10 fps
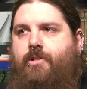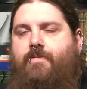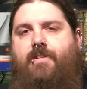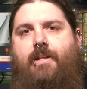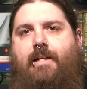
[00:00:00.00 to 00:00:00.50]

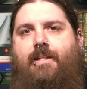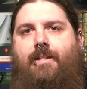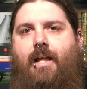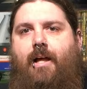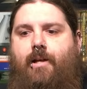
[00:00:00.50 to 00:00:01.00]
you've selected
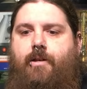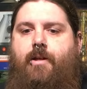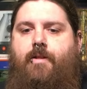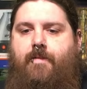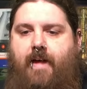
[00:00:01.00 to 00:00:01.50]
line,
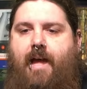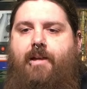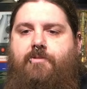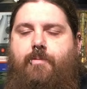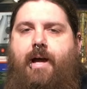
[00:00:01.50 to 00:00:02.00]

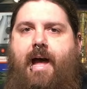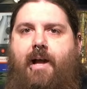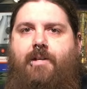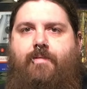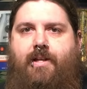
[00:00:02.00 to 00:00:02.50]
that is what
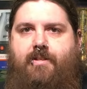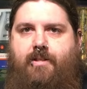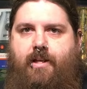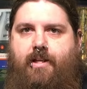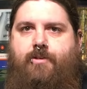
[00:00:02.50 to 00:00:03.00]
activates
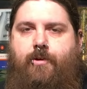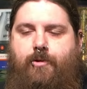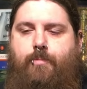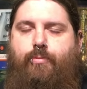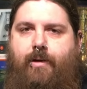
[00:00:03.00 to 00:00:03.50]
the
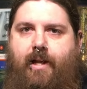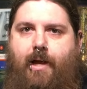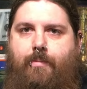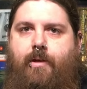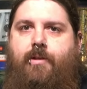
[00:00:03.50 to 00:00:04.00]
internal
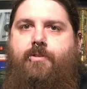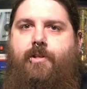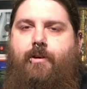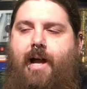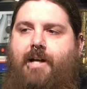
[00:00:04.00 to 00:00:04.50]
preamp, so
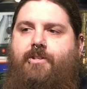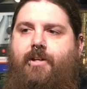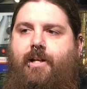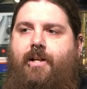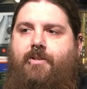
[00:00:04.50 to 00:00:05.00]
you're actually
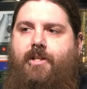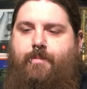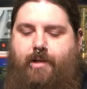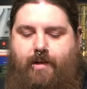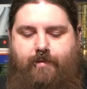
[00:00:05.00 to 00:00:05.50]
going to hear
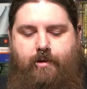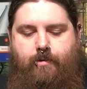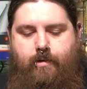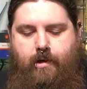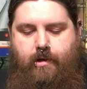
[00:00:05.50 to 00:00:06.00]
something. If
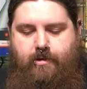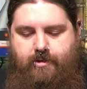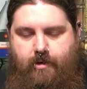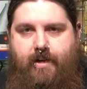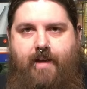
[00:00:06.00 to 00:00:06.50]
you
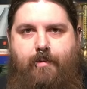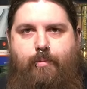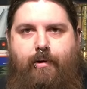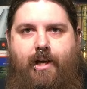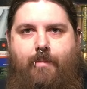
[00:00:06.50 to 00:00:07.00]
don't have a
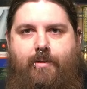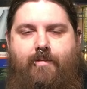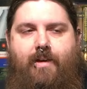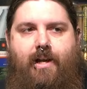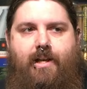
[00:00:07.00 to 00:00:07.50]
preamp and
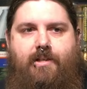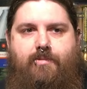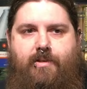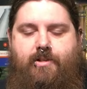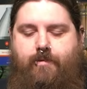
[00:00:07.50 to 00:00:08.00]
you've got it
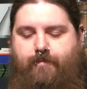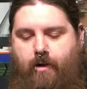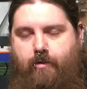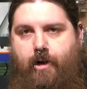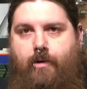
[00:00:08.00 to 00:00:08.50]
switched to
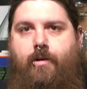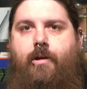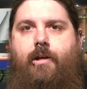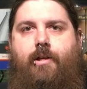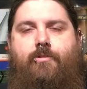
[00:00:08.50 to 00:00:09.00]
phono,
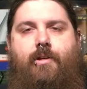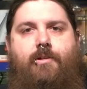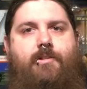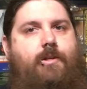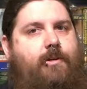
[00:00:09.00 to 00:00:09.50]
you try
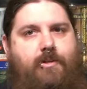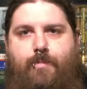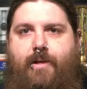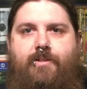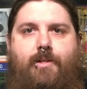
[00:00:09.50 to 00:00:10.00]
and turn your
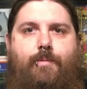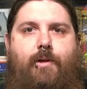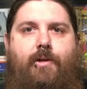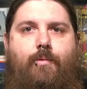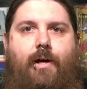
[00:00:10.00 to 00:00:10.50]
speakers up
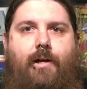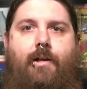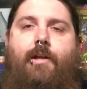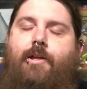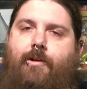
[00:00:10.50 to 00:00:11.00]
all you want,
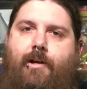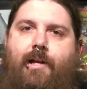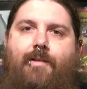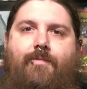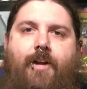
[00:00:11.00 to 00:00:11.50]
you're going to
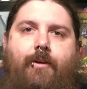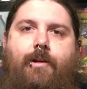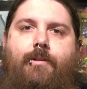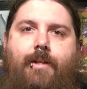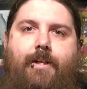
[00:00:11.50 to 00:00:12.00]
get
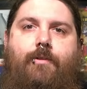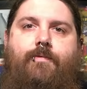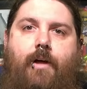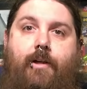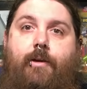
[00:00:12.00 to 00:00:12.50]
very little
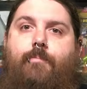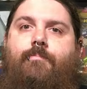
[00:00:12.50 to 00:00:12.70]
volume.